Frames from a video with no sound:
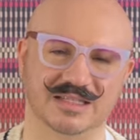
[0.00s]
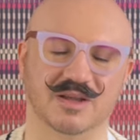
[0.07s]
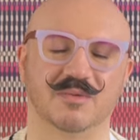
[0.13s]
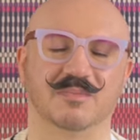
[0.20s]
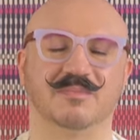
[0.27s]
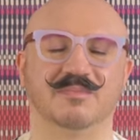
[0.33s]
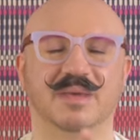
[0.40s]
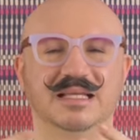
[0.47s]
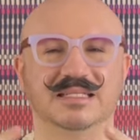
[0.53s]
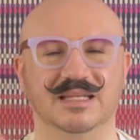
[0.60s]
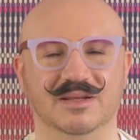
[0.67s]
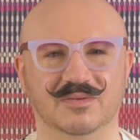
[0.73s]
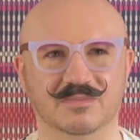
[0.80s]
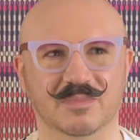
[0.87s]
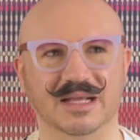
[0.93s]
So
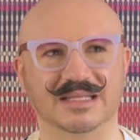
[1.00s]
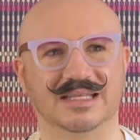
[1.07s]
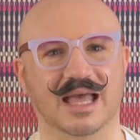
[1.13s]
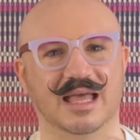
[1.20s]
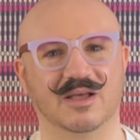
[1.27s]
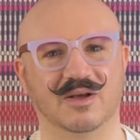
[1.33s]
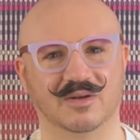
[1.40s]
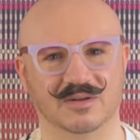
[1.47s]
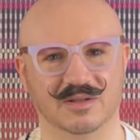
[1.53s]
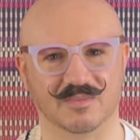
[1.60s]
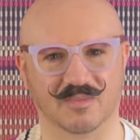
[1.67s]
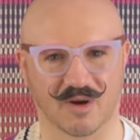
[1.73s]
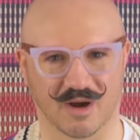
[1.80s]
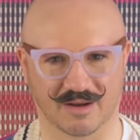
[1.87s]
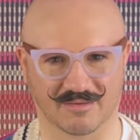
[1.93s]
basically, it was my take on the
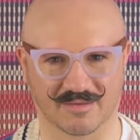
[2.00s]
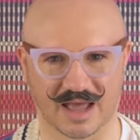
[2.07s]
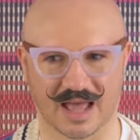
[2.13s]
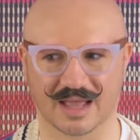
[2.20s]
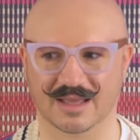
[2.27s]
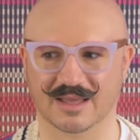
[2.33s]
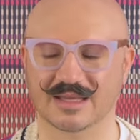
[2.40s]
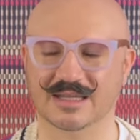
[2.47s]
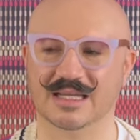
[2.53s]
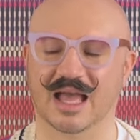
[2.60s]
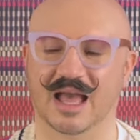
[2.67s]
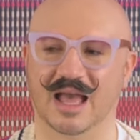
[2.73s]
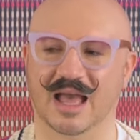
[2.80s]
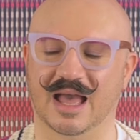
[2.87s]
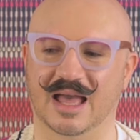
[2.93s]
pride flag,
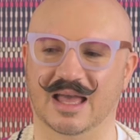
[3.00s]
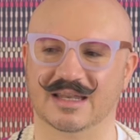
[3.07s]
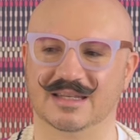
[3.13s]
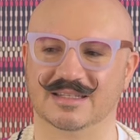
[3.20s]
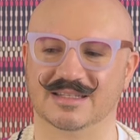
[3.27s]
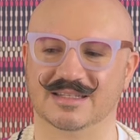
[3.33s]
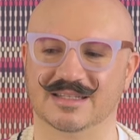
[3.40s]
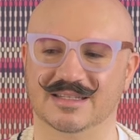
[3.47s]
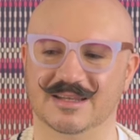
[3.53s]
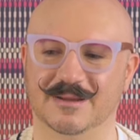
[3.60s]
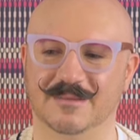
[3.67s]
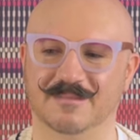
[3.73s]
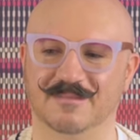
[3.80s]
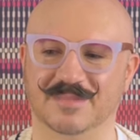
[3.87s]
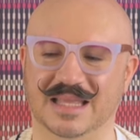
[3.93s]
and
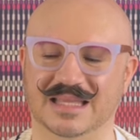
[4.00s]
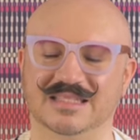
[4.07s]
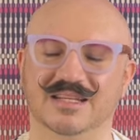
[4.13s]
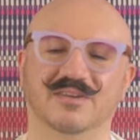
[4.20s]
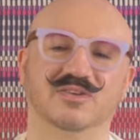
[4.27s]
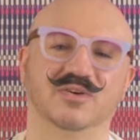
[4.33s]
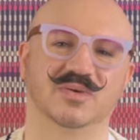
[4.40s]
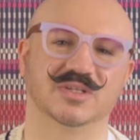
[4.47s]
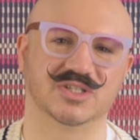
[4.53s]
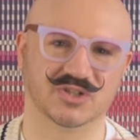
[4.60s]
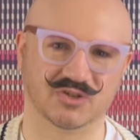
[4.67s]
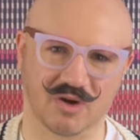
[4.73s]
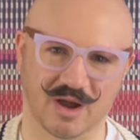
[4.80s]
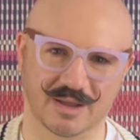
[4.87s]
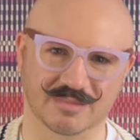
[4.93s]
instead of doing
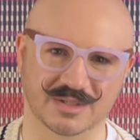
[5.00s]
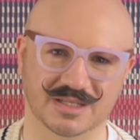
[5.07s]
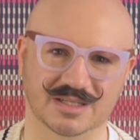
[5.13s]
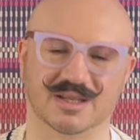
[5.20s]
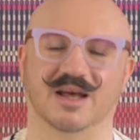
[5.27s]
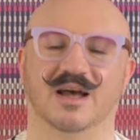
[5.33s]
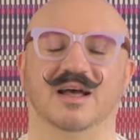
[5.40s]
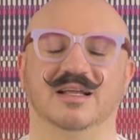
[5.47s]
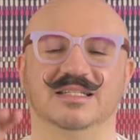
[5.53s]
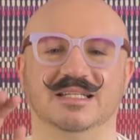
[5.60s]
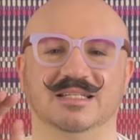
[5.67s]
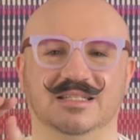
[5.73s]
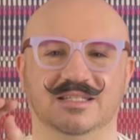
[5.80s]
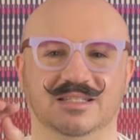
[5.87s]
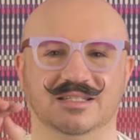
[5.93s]
stripes, I
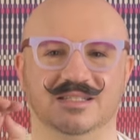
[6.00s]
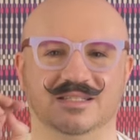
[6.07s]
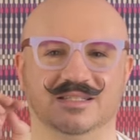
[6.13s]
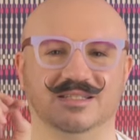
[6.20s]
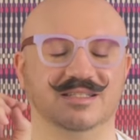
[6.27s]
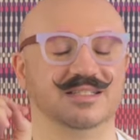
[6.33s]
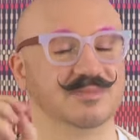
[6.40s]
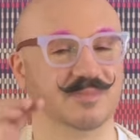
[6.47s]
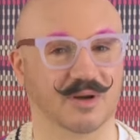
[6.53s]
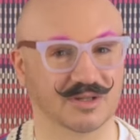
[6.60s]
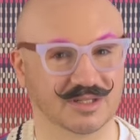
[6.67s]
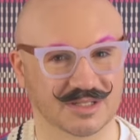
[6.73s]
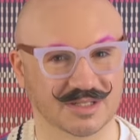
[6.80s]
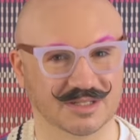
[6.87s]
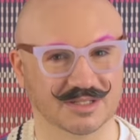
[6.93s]
did
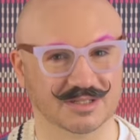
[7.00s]
spots.